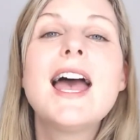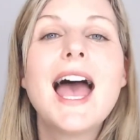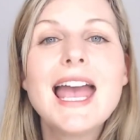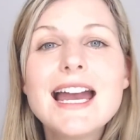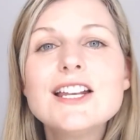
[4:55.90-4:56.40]

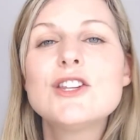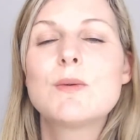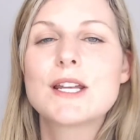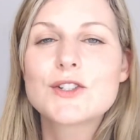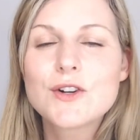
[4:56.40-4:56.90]
and you
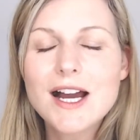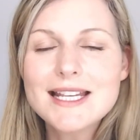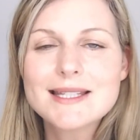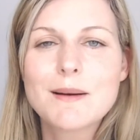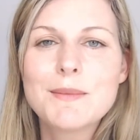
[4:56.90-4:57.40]
want to try
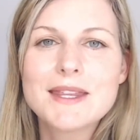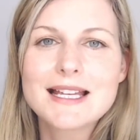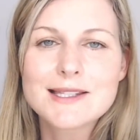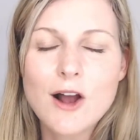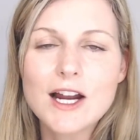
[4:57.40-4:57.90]
something
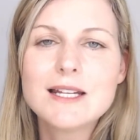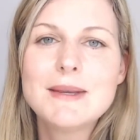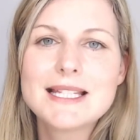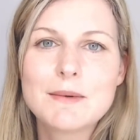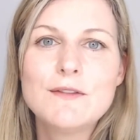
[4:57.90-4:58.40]
that's not going to
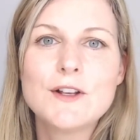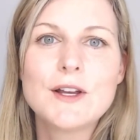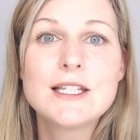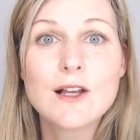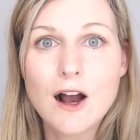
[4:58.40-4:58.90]
make someone feel
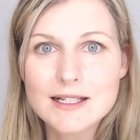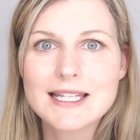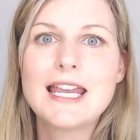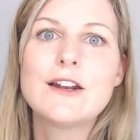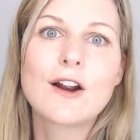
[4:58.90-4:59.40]

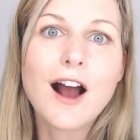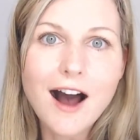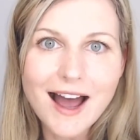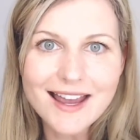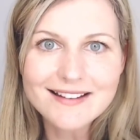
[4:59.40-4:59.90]
intoxicated or
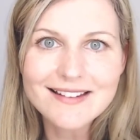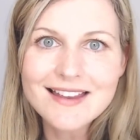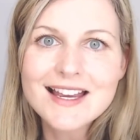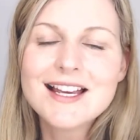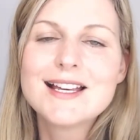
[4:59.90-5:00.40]
high.
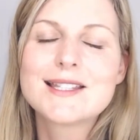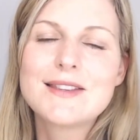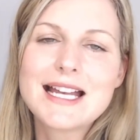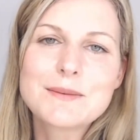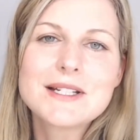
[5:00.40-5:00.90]
So
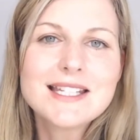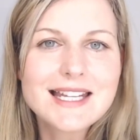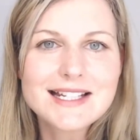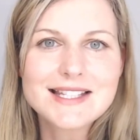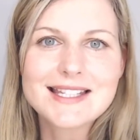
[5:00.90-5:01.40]
that's where
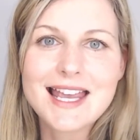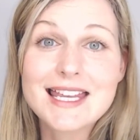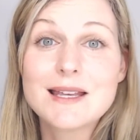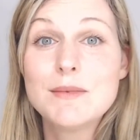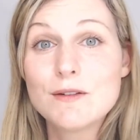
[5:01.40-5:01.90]

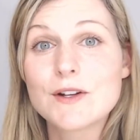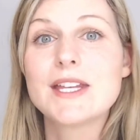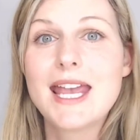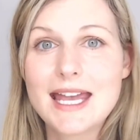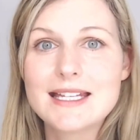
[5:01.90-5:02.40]
THCA can be
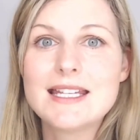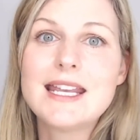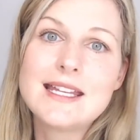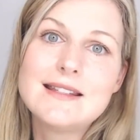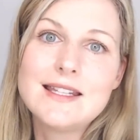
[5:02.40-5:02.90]
really handy
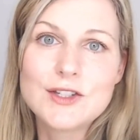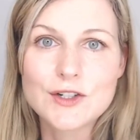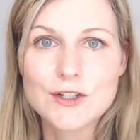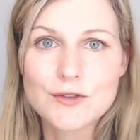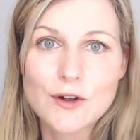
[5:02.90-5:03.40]
in seizure
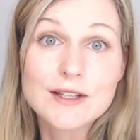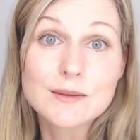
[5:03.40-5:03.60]
control as